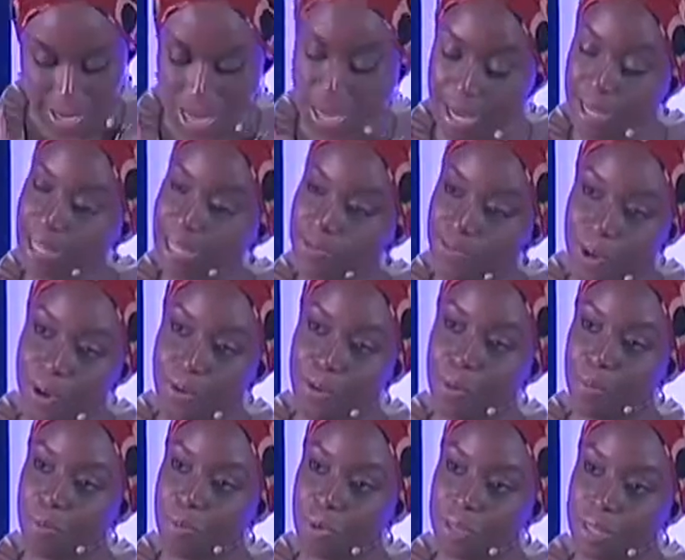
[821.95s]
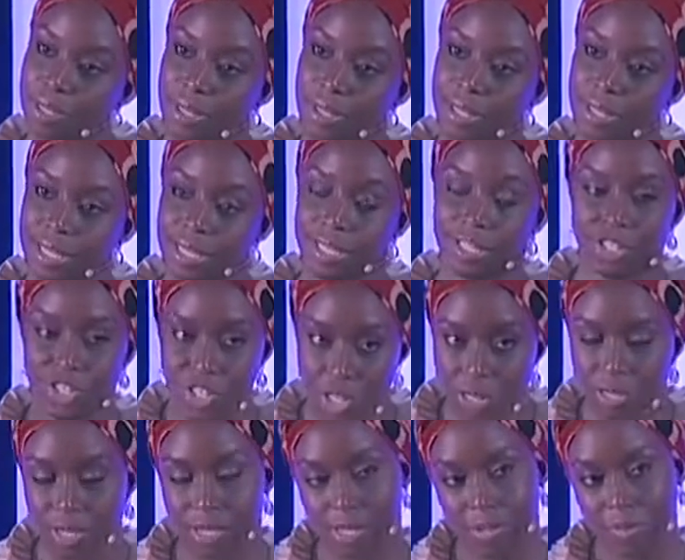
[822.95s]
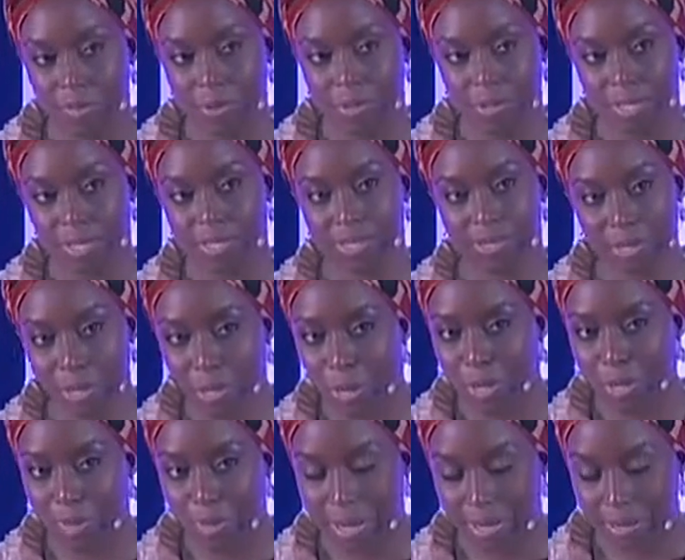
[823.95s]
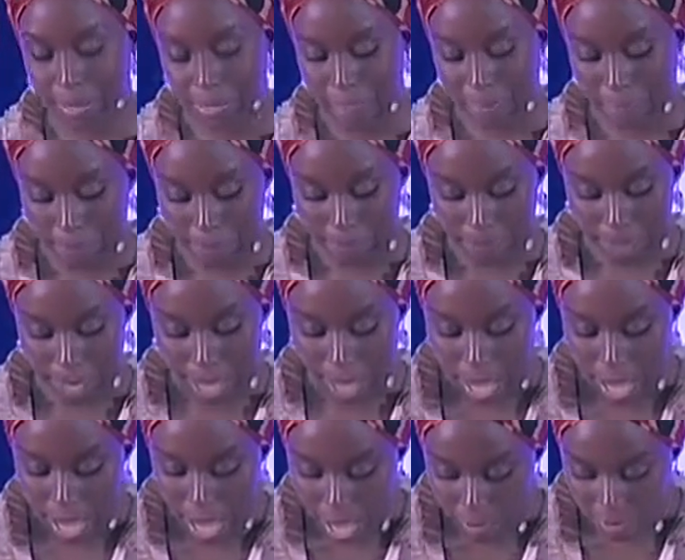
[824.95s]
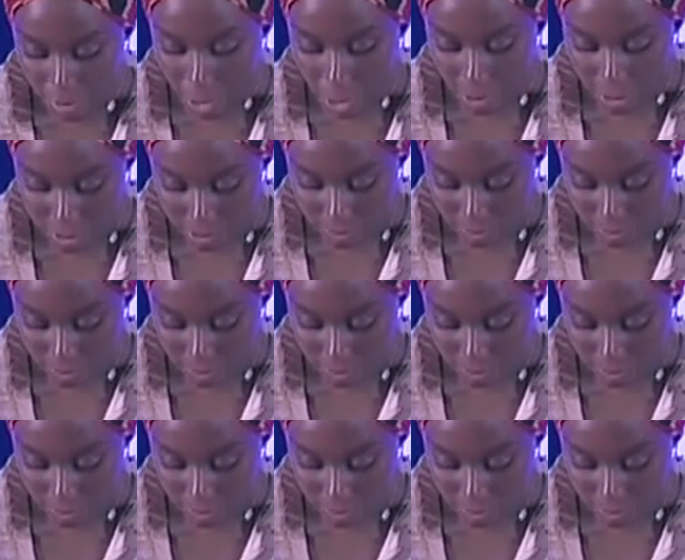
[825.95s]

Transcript: and it is very important, it is just as important to talk about them. I've always